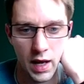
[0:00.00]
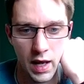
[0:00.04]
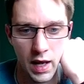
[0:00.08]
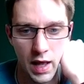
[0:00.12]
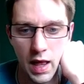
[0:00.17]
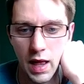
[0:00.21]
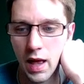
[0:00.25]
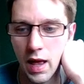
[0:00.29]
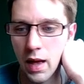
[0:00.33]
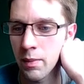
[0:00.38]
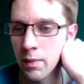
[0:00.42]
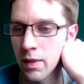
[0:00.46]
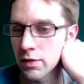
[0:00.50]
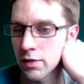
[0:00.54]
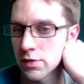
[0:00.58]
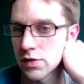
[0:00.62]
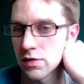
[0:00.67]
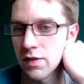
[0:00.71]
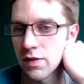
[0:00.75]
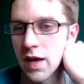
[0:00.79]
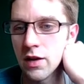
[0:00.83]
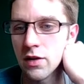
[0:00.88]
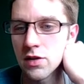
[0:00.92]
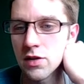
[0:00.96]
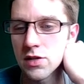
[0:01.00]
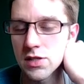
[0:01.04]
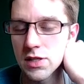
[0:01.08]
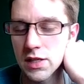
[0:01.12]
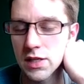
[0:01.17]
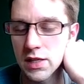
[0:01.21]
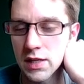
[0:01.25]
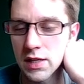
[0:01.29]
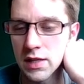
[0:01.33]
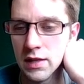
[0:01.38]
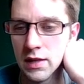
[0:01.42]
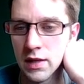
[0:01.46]
amounts of
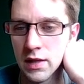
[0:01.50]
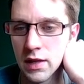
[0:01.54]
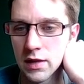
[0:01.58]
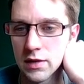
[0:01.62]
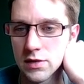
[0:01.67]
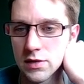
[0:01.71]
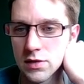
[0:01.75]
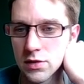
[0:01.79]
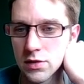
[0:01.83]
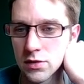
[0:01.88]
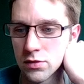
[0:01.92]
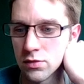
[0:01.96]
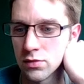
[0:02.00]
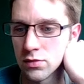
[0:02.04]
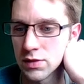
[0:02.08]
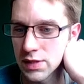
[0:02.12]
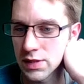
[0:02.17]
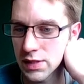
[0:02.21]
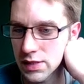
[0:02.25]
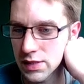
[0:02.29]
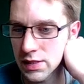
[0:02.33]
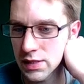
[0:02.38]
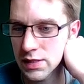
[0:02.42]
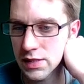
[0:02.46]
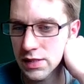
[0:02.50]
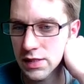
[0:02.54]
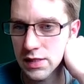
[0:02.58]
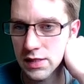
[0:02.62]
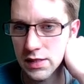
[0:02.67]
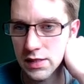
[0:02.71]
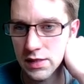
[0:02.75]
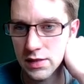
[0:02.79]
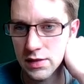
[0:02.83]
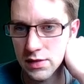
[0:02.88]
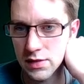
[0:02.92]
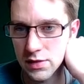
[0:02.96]
energy to
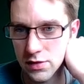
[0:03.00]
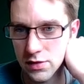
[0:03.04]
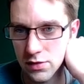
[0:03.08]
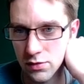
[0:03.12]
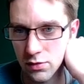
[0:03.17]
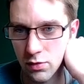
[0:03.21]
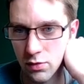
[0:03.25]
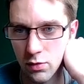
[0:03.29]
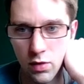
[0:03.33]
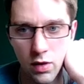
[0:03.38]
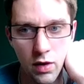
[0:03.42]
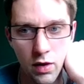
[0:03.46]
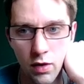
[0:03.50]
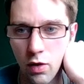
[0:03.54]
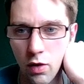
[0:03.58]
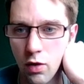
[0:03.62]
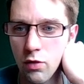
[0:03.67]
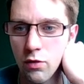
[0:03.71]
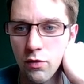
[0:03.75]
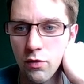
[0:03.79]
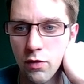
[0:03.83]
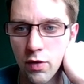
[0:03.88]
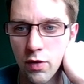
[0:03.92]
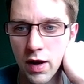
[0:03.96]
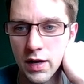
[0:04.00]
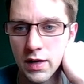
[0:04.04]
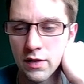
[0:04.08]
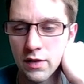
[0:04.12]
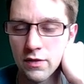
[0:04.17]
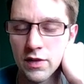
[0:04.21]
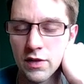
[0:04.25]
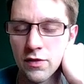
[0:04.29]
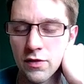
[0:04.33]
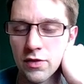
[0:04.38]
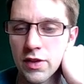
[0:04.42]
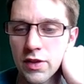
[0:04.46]
distances to a whole variety of
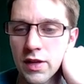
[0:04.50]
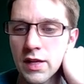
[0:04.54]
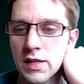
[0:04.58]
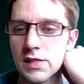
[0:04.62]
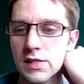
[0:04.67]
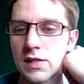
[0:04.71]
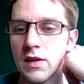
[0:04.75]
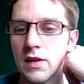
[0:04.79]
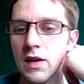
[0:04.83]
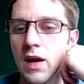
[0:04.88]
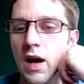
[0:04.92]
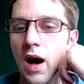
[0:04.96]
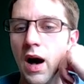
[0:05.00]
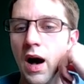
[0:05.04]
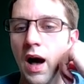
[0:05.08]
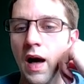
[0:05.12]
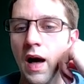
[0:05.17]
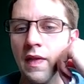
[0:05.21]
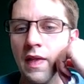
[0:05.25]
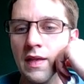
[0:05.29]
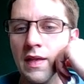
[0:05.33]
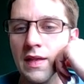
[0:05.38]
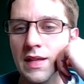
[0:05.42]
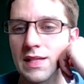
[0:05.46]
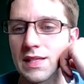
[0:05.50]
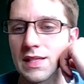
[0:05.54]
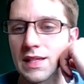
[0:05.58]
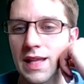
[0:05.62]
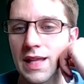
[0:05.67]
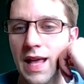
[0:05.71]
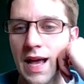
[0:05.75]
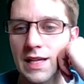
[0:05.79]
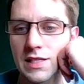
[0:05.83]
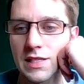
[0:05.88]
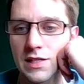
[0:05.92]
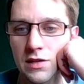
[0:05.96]
different things. And then this
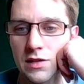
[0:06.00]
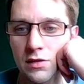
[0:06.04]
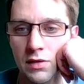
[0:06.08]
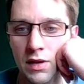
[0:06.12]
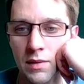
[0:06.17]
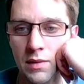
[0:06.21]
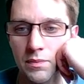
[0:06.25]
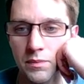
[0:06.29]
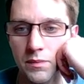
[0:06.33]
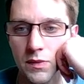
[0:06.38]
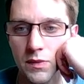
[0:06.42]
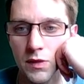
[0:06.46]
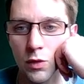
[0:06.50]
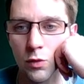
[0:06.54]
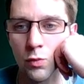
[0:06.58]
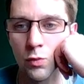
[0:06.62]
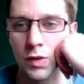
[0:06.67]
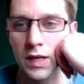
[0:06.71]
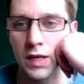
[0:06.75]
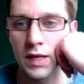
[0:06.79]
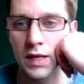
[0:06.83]
last unit, we